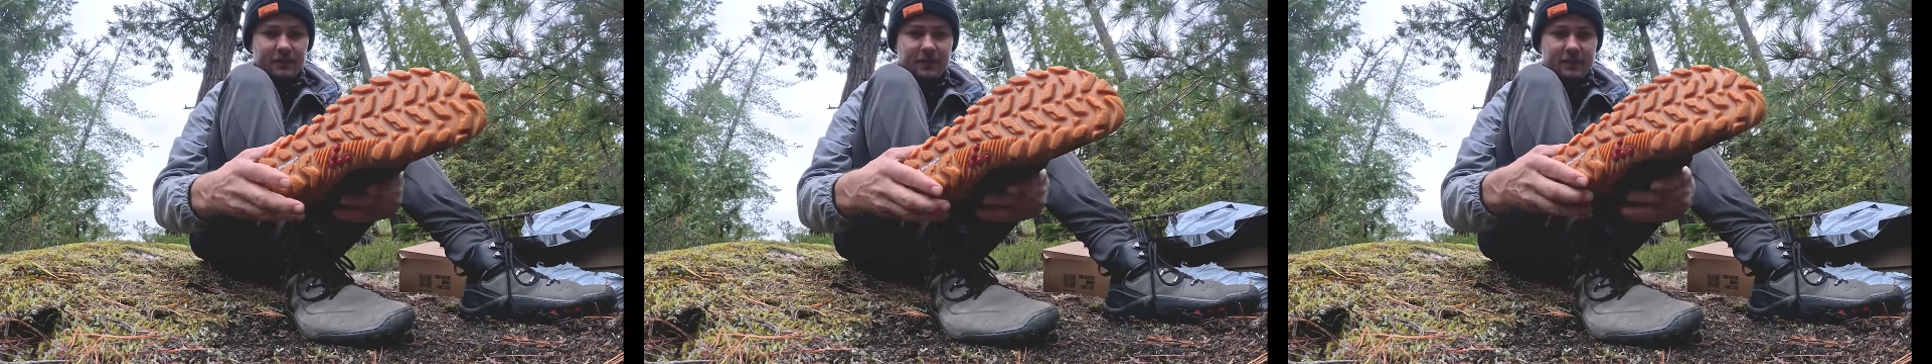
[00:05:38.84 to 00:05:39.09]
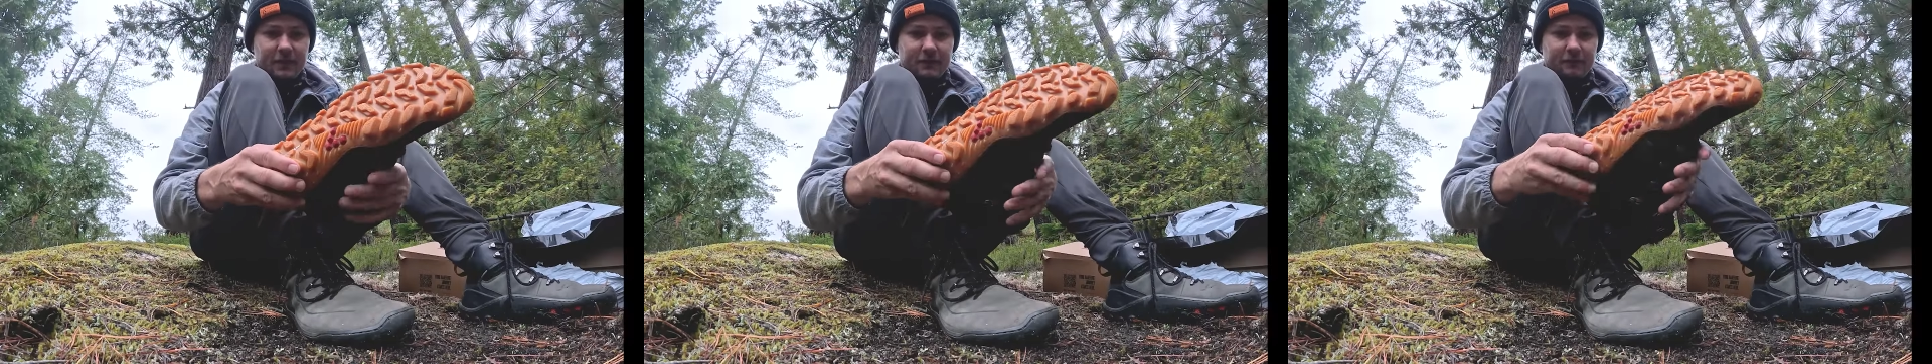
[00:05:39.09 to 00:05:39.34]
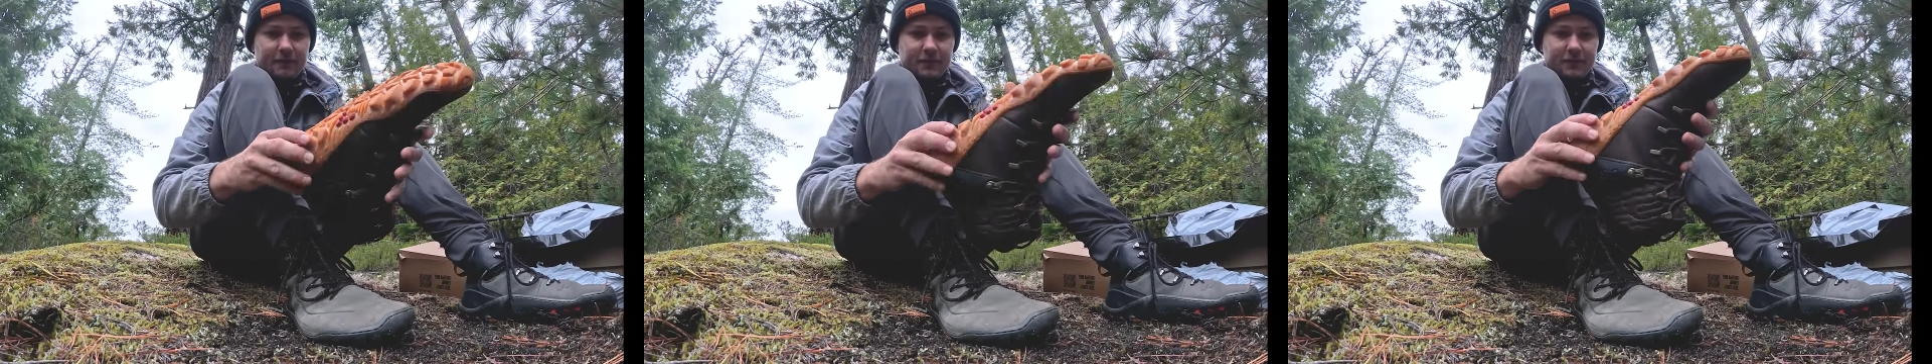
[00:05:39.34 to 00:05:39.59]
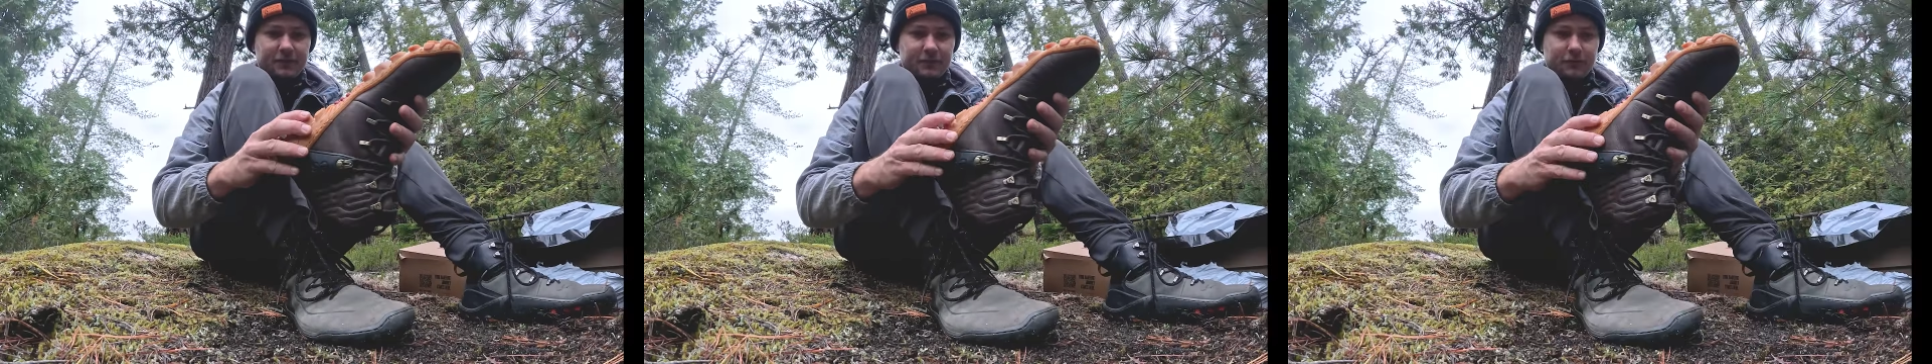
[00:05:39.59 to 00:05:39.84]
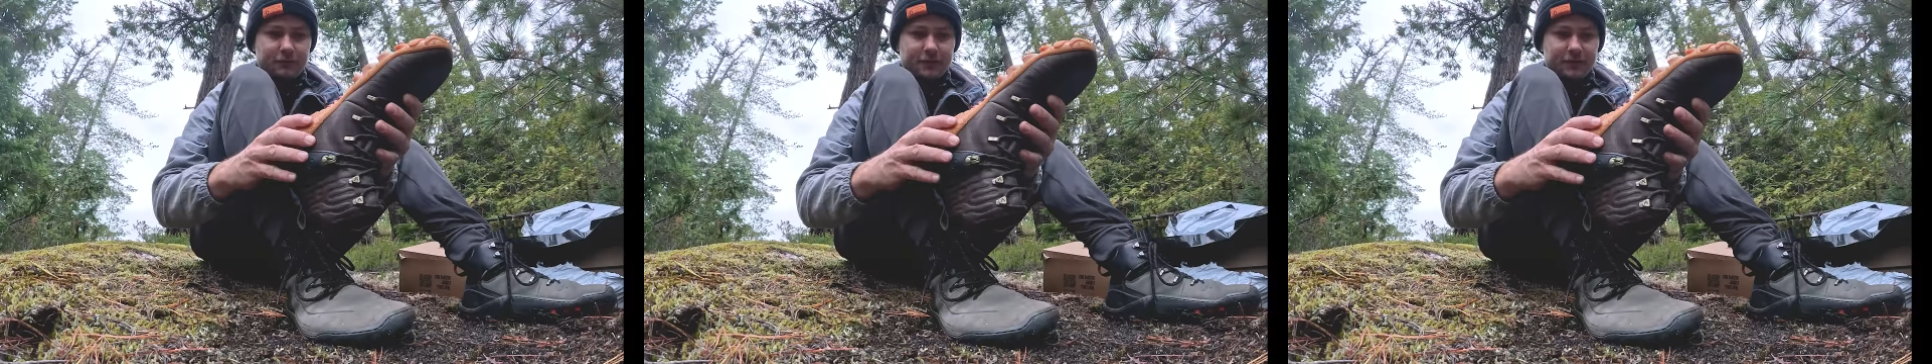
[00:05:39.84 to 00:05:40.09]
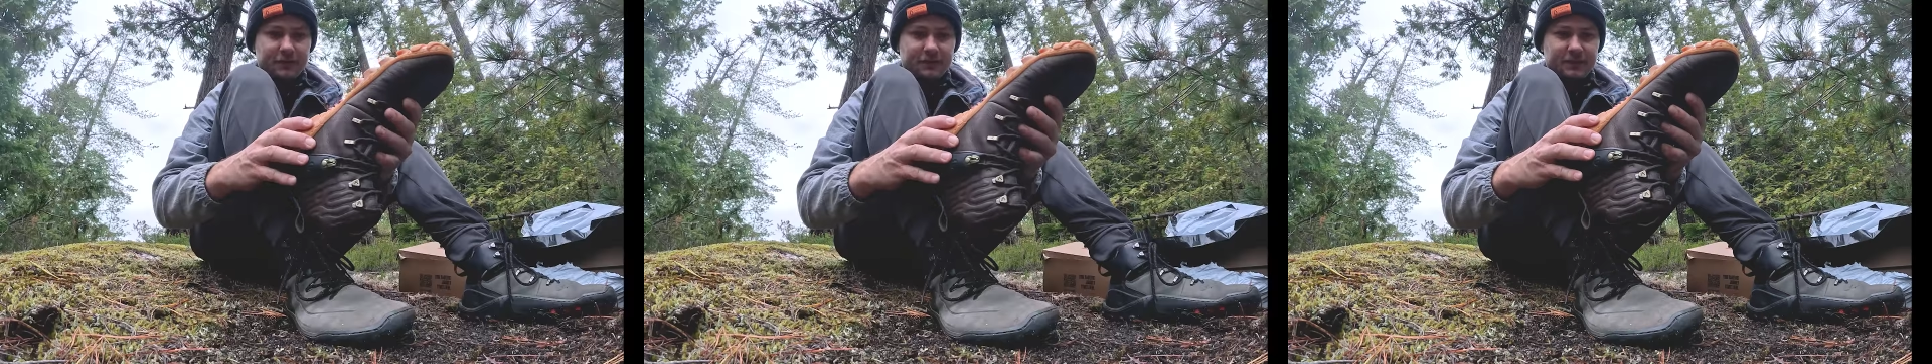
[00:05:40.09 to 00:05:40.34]
rubber sole,
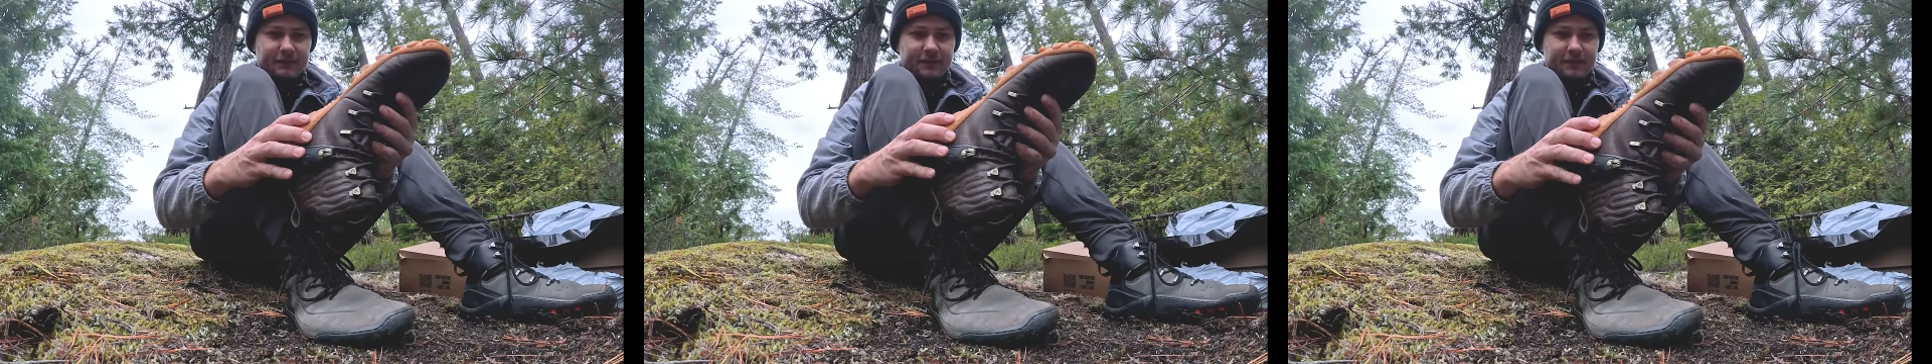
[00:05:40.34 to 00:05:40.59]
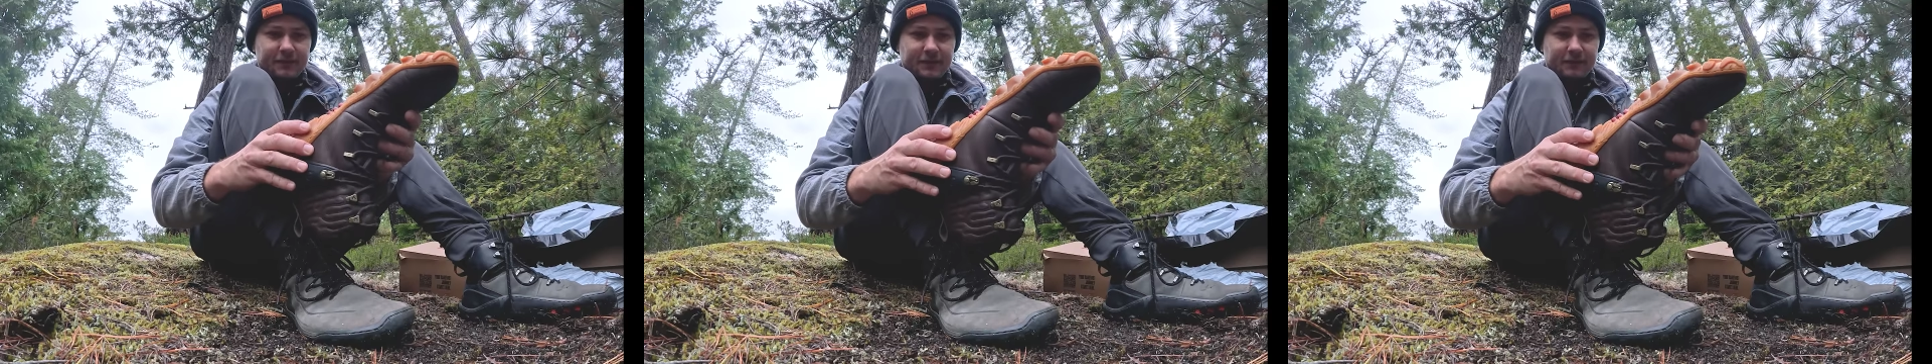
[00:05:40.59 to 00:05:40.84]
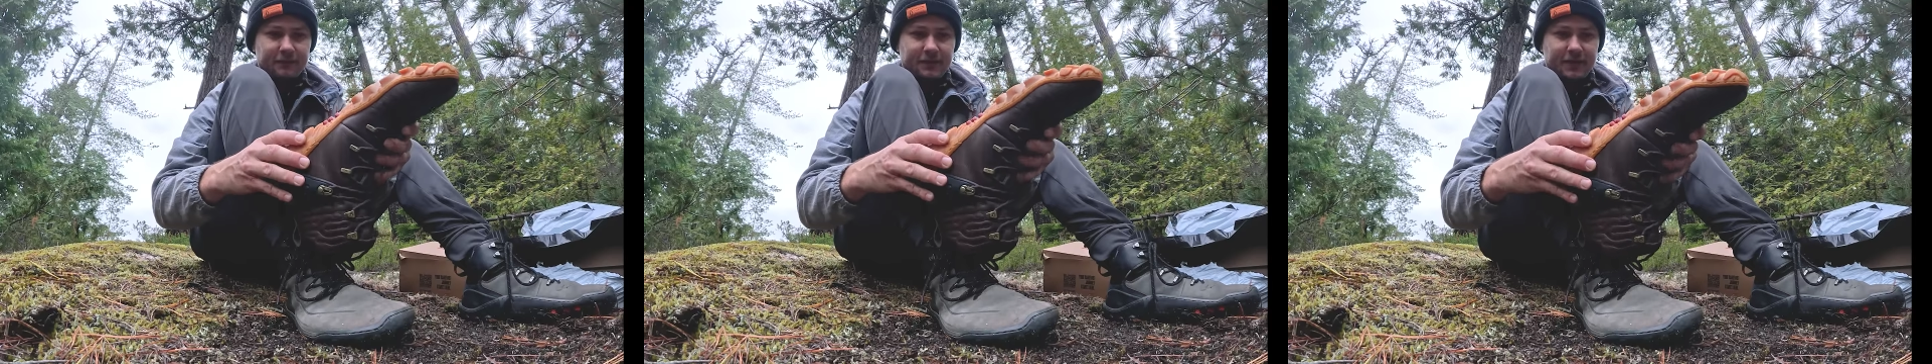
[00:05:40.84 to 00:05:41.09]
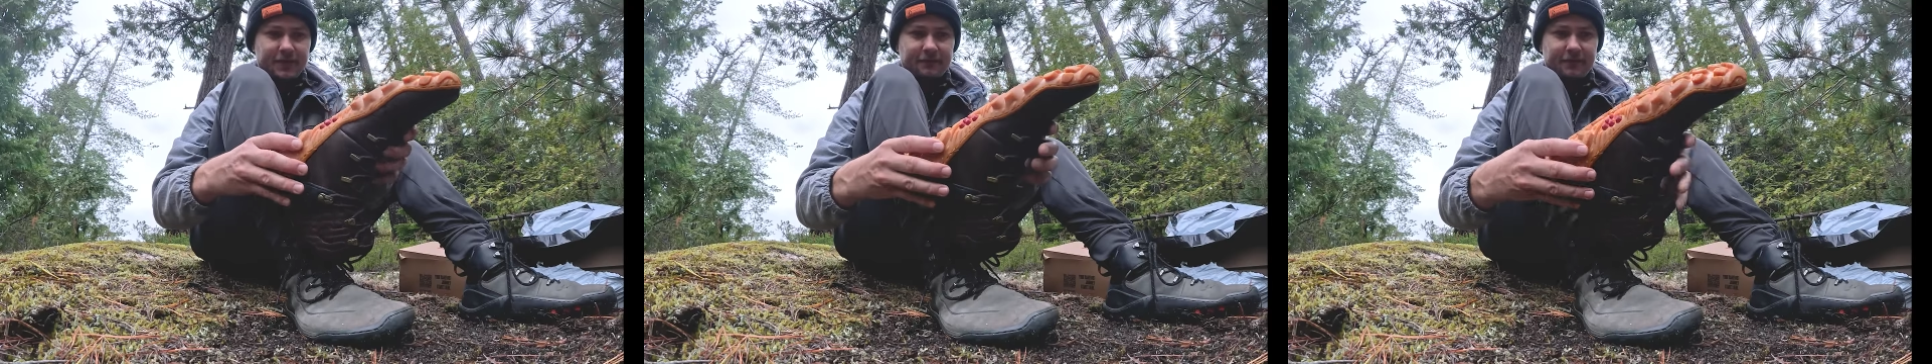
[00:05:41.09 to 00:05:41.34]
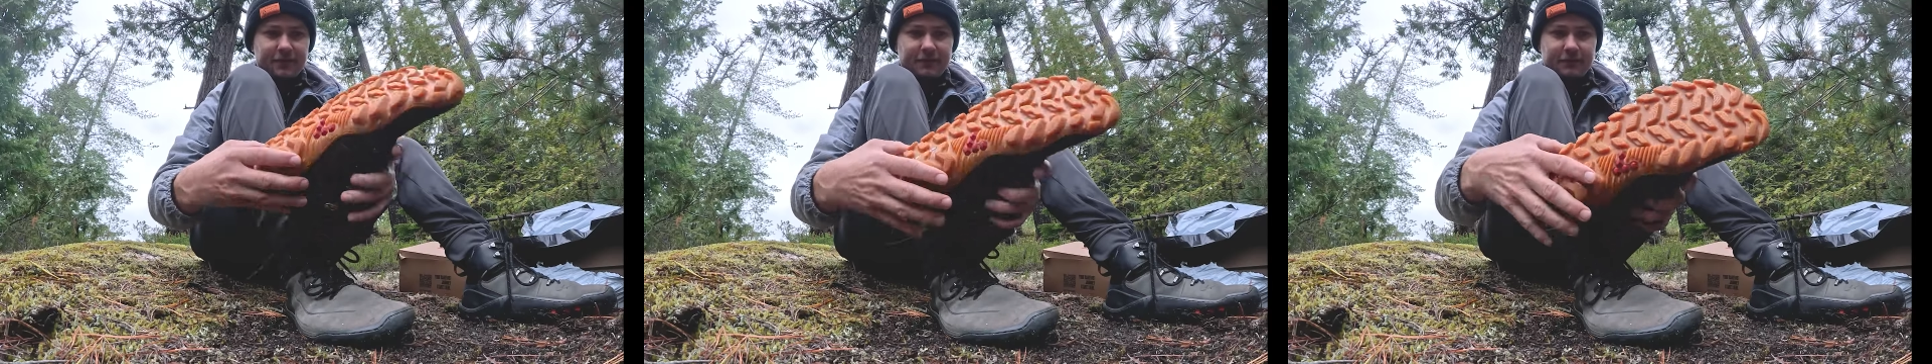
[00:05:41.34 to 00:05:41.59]
which is different than what they have here,